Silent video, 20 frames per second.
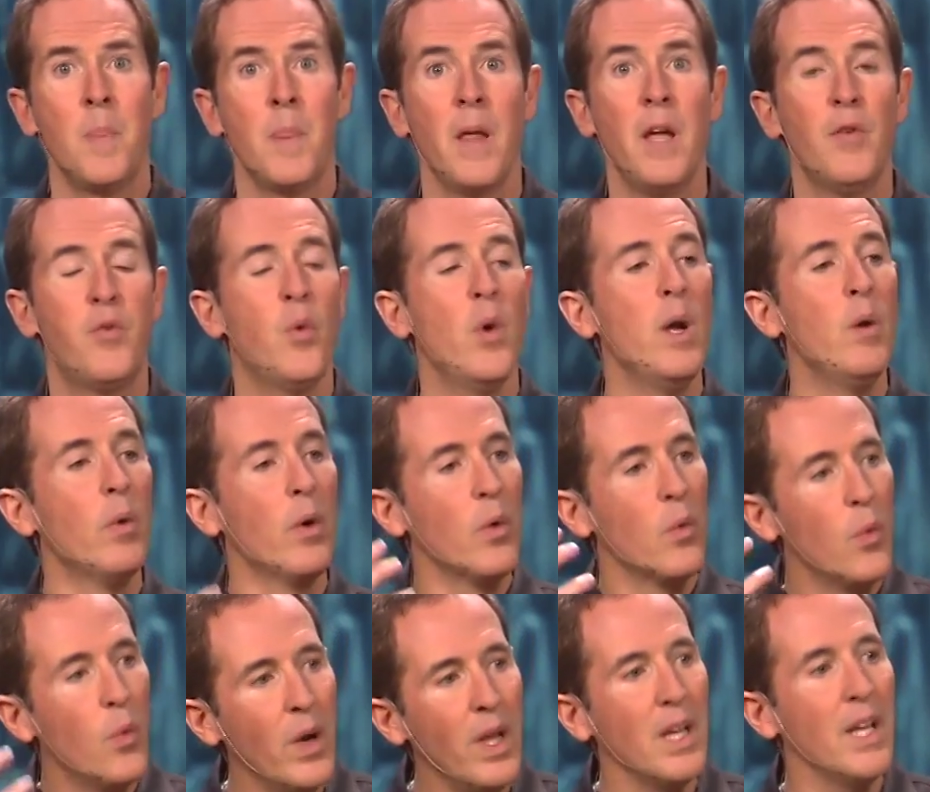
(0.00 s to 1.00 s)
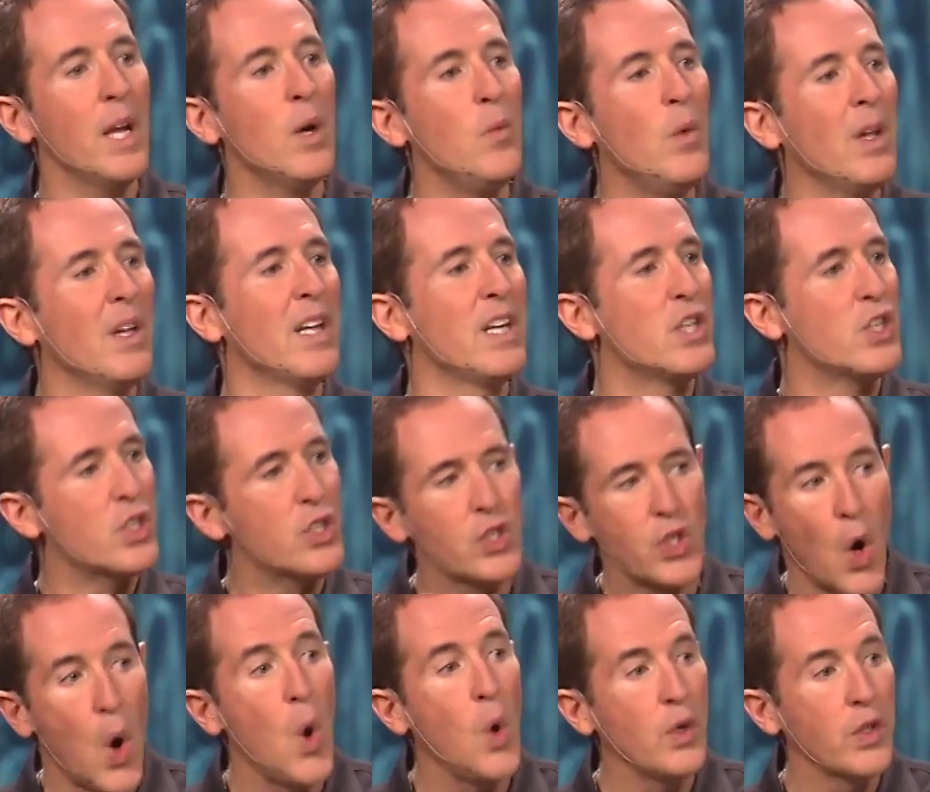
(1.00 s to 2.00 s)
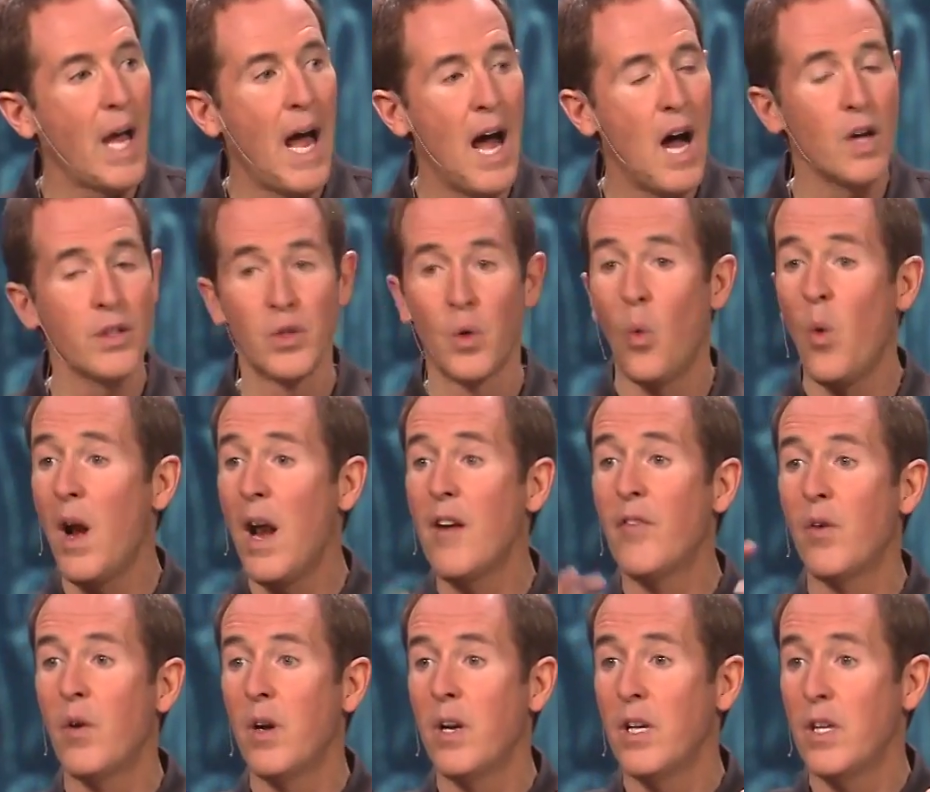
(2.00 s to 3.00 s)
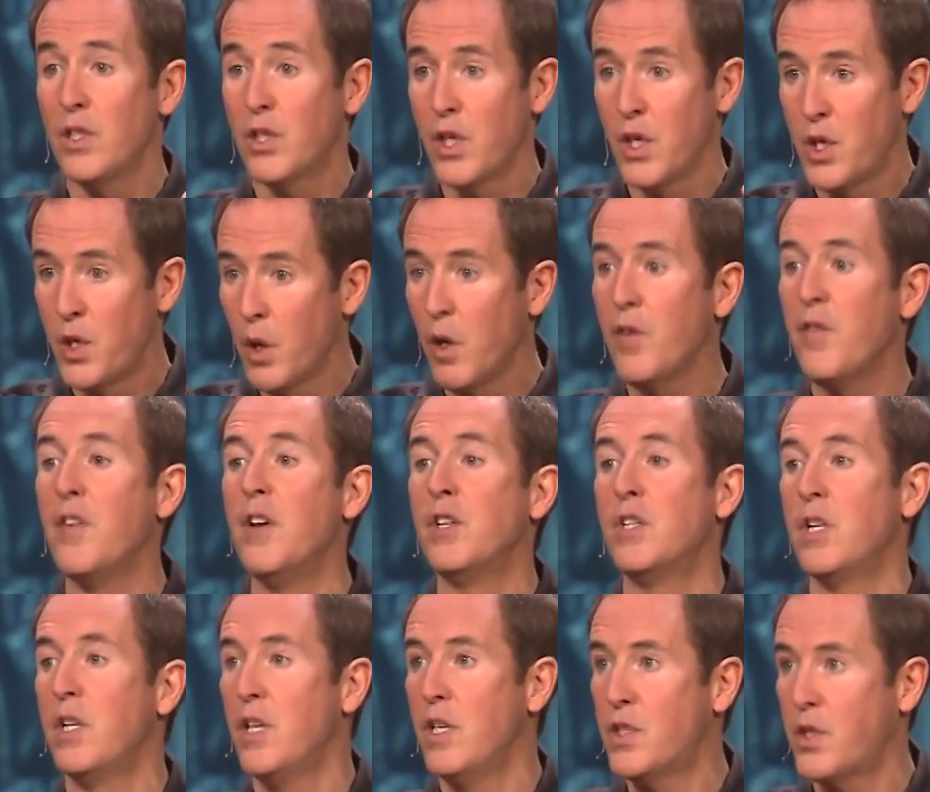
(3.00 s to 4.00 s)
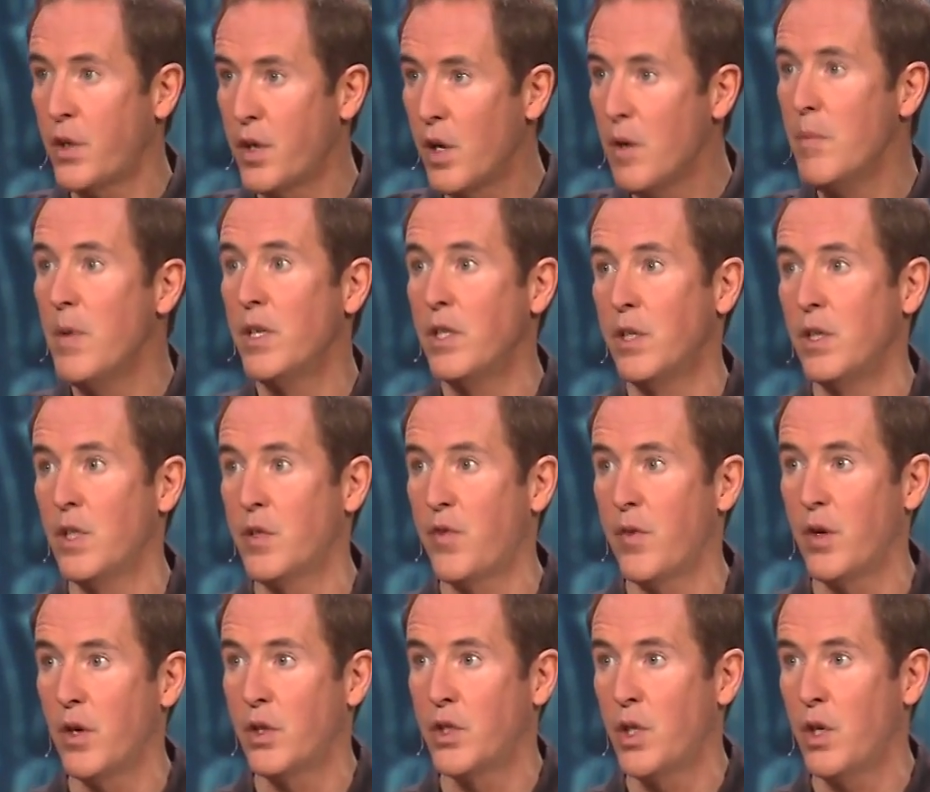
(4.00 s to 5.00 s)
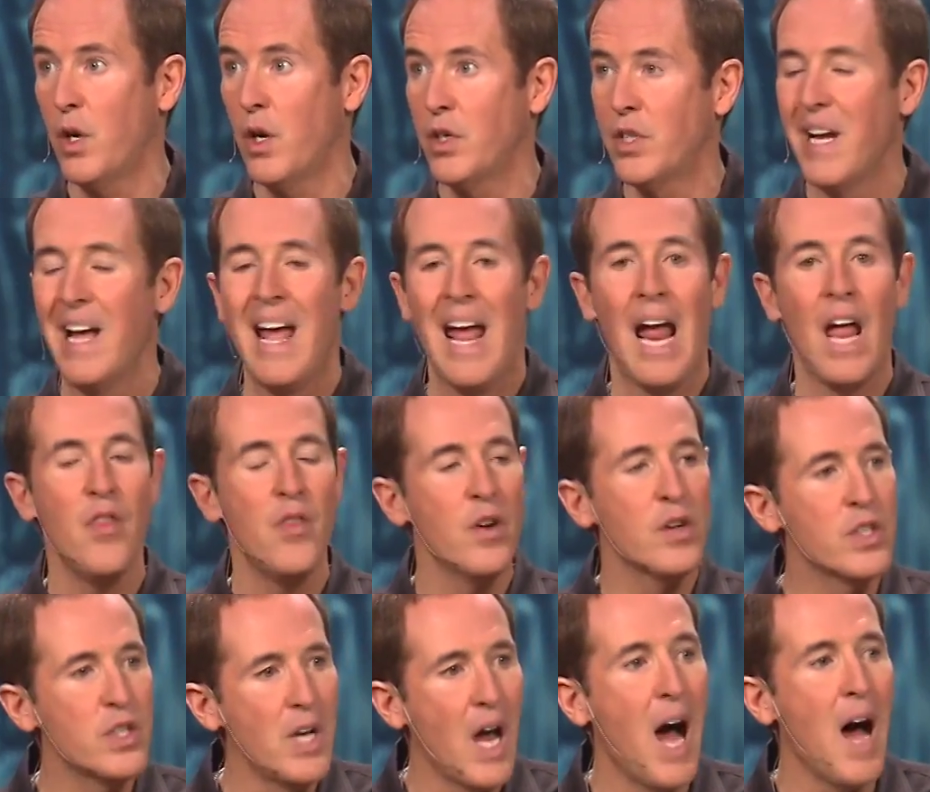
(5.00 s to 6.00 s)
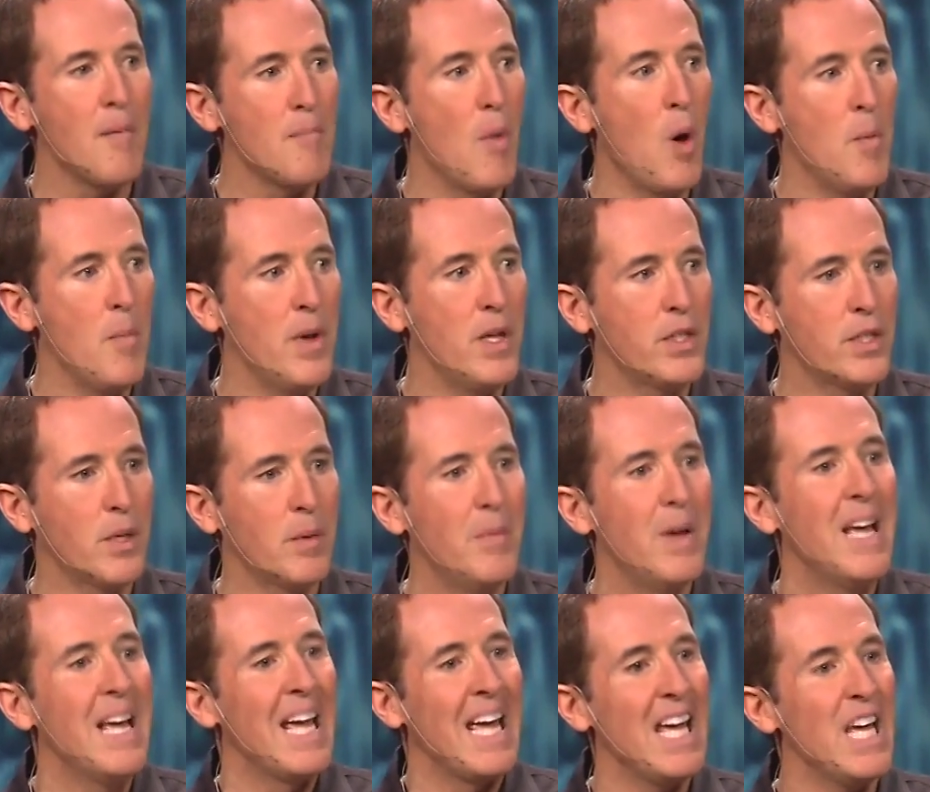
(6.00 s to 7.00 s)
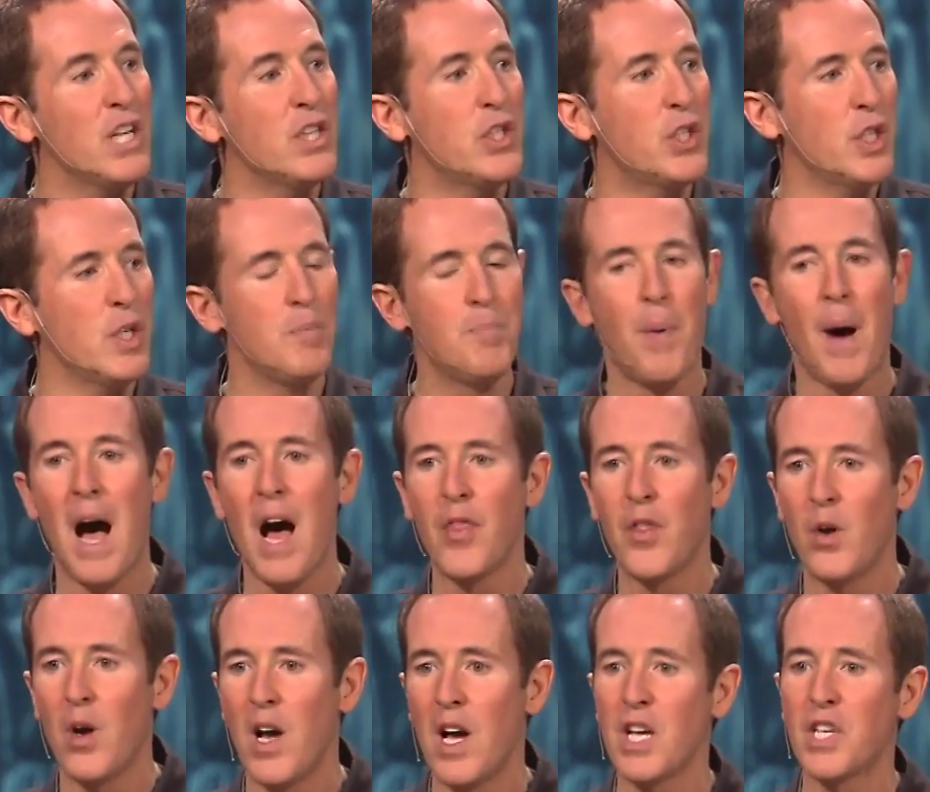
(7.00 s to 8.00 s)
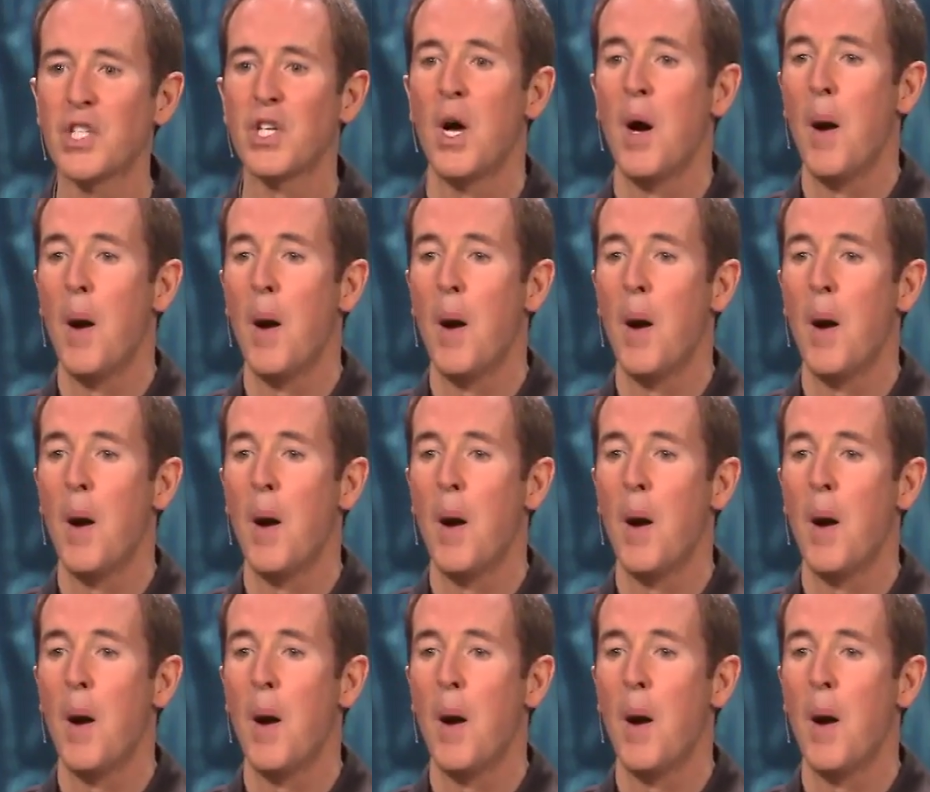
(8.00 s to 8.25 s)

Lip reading: if we were really, really sold out to whatever it is your vision is or your mission is for your church, and there's not momentum, it should bother us